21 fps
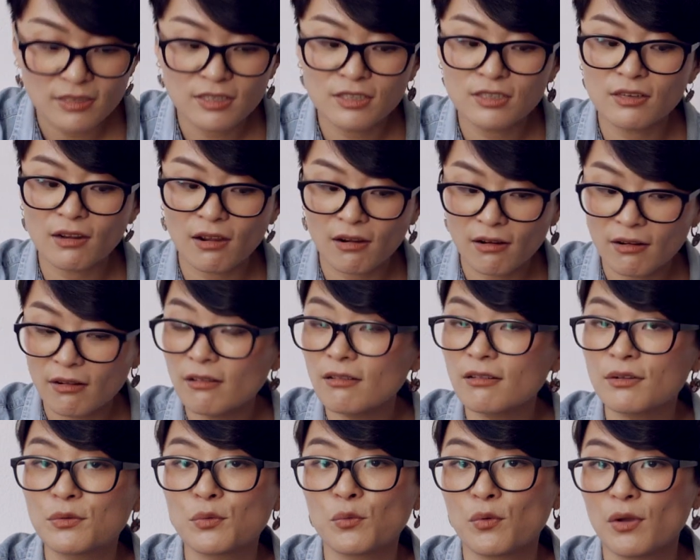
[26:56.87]

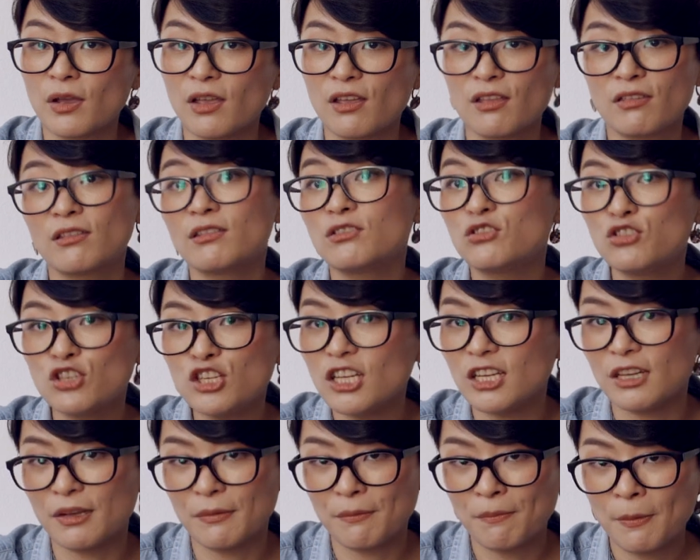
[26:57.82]
start with a
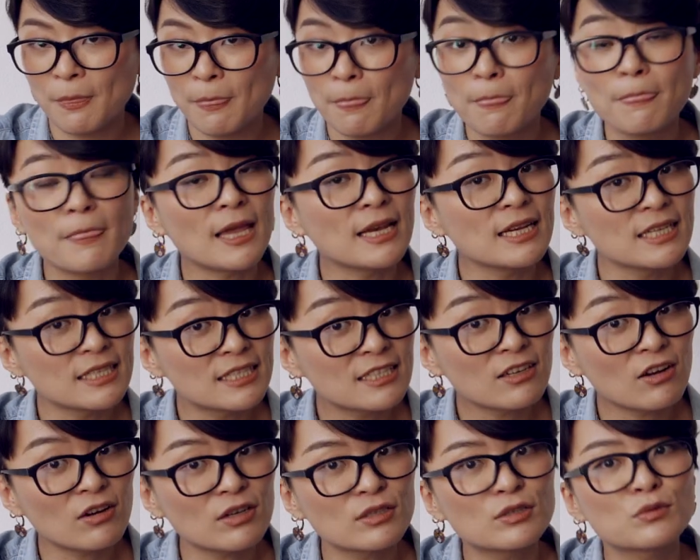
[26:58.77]
G. Then it
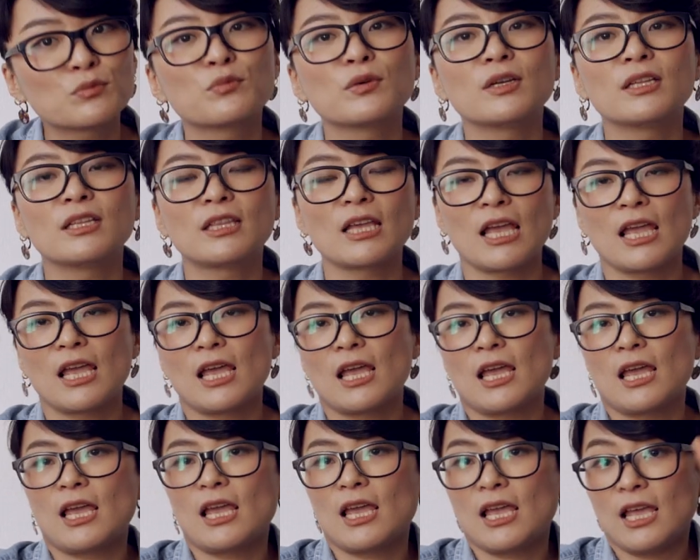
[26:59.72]
starts with
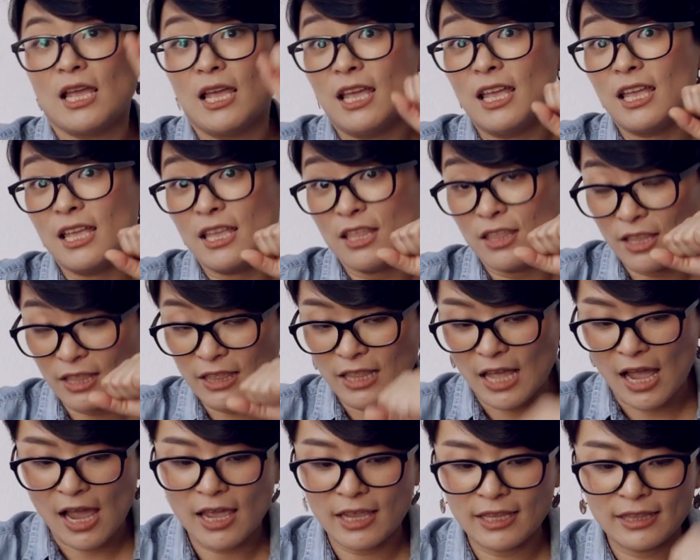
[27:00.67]
the
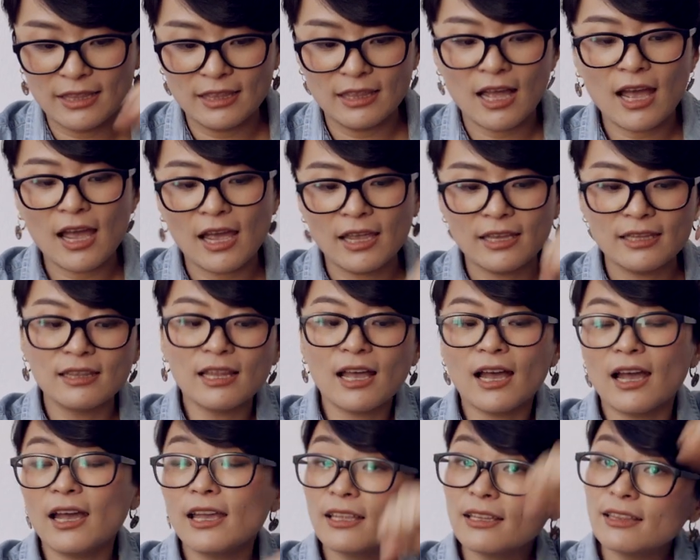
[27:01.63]
line, line,
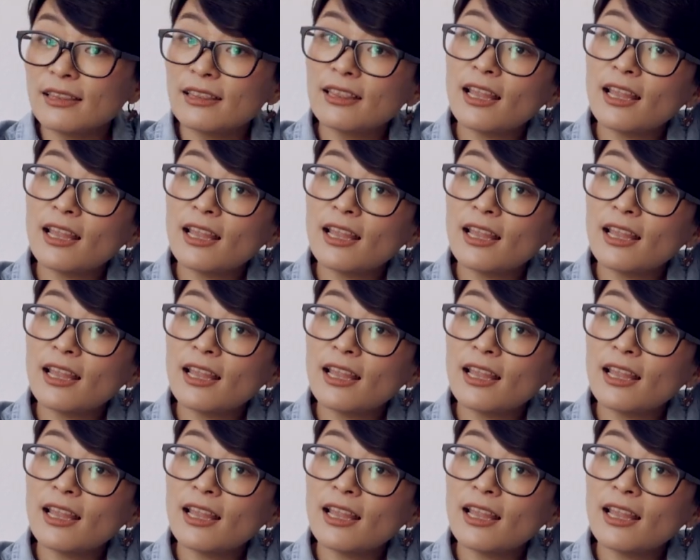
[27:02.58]
line,